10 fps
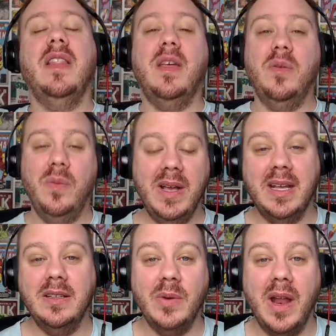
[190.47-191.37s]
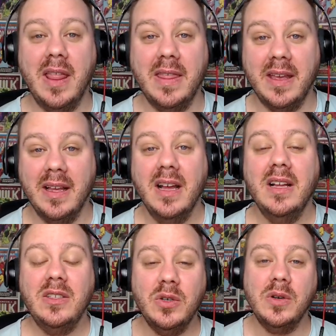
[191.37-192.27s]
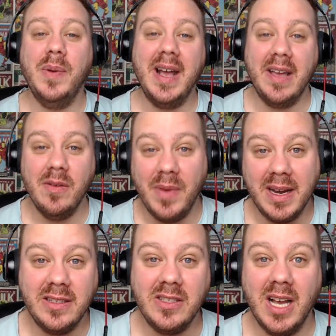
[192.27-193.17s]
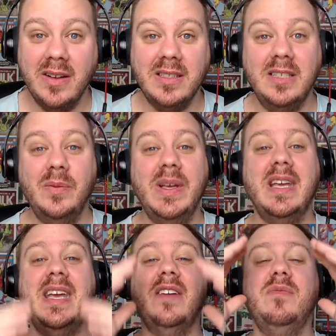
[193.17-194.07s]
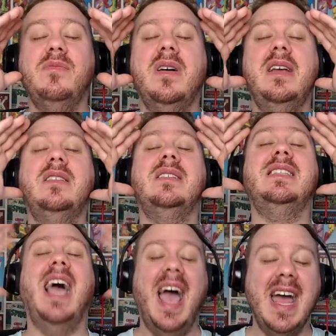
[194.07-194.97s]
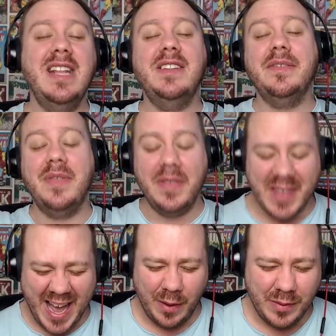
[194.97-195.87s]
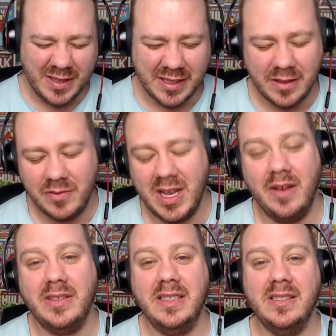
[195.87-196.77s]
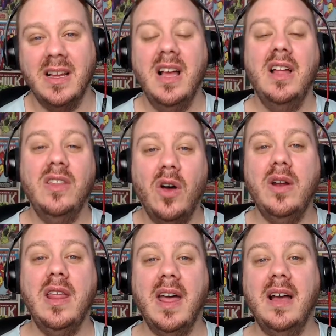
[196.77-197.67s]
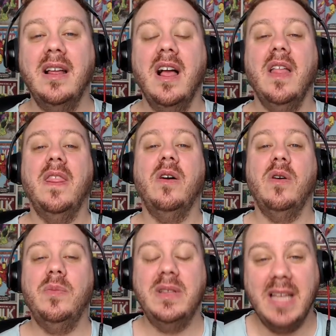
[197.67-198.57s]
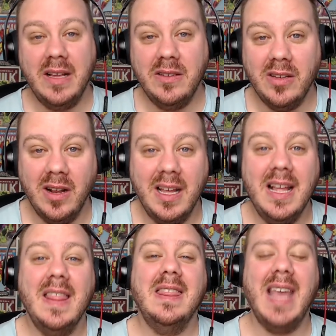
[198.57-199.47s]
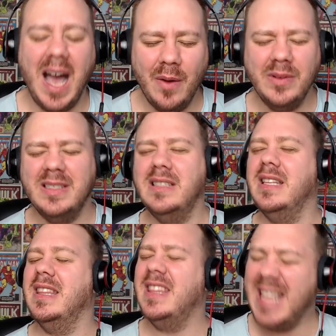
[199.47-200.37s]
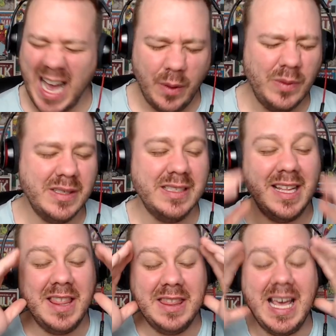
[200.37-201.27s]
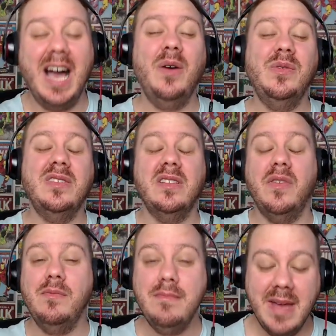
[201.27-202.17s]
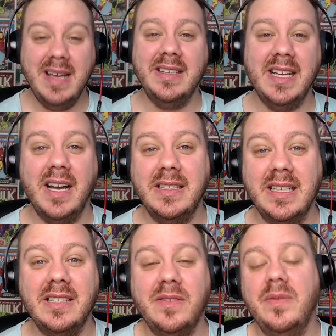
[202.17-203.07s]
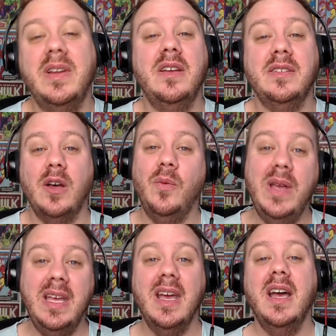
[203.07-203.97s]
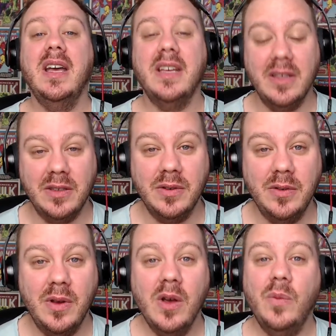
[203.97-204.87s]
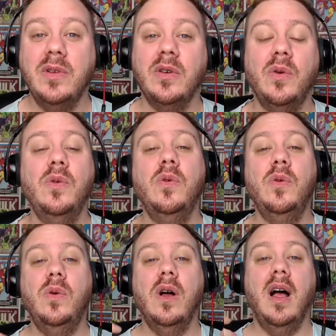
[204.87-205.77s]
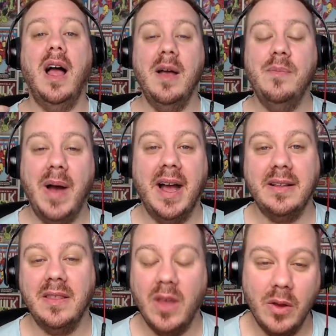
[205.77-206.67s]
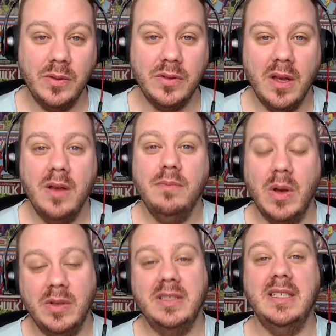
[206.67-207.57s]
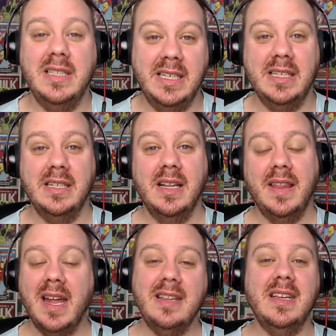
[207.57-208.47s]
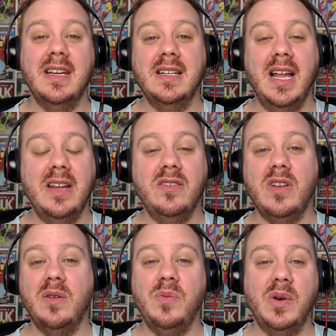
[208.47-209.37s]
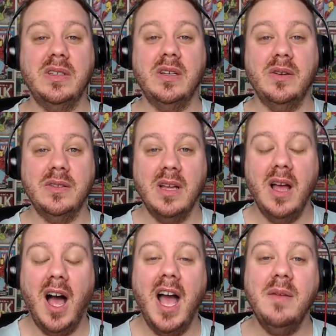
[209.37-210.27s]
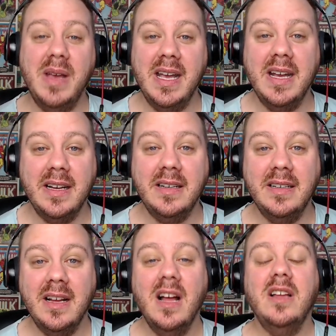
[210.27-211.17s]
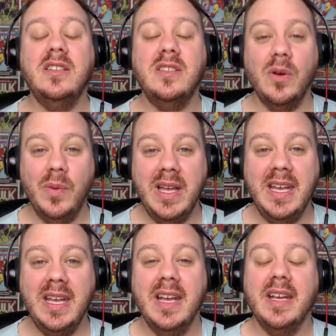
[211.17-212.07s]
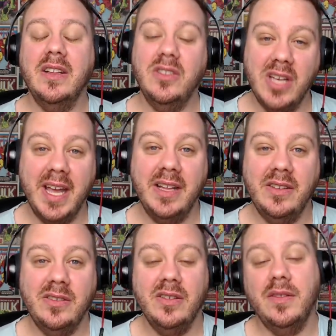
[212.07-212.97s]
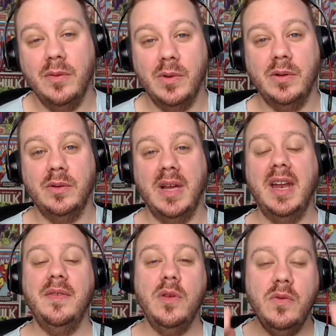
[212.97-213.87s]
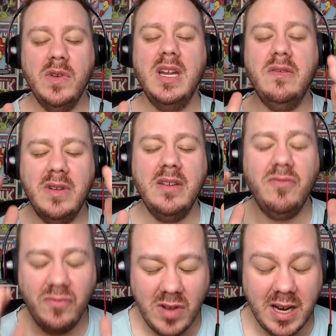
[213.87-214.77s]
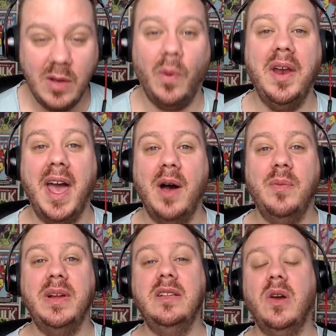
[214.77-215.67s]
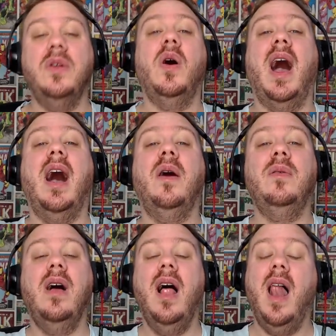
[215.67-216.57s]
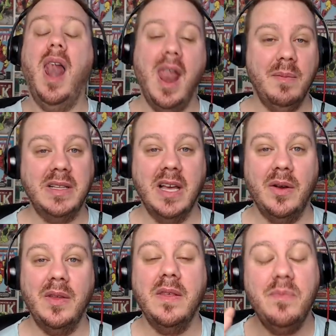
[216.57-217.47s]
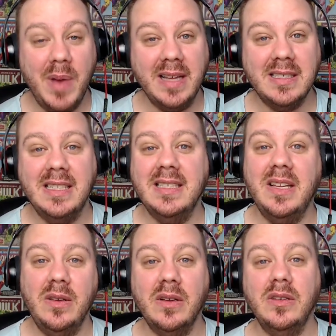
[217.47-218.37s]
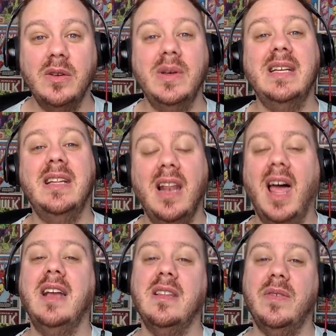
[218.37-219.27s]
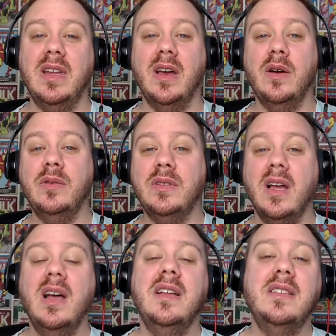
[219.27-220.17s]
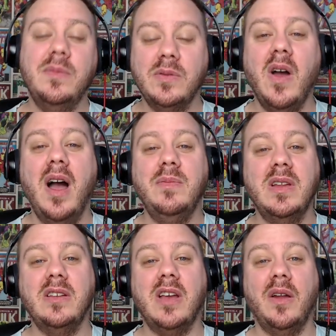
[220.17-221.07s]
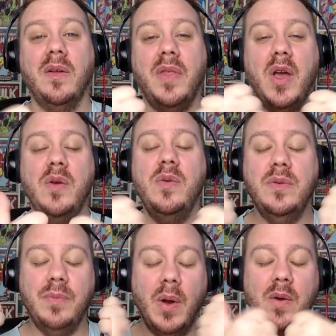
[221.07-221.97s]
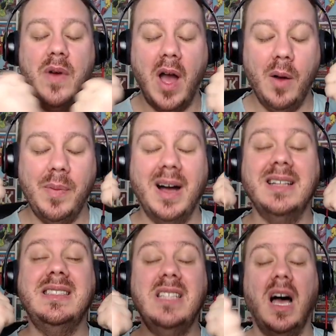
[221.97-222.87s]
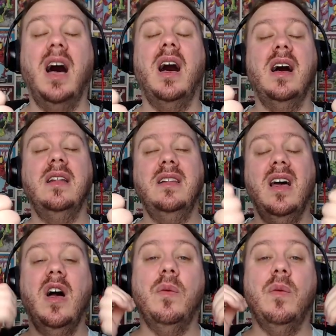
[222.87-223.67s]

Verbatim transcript: then we can do anything. Talk about giving money to charity, we can give money to tens of thousands of charities. Not only that, there are potentially thousands and thousands and thousands of amazing ideas for videos that we could do, which all impact those most in need. That is it, ladies and gentlemen, boys and girls. I am here so we can change the world. And if you really, really, really want help, but you don't know how, let me tell you, the best things that you can do is like the videos, subscribe to the channel, those both help a ton.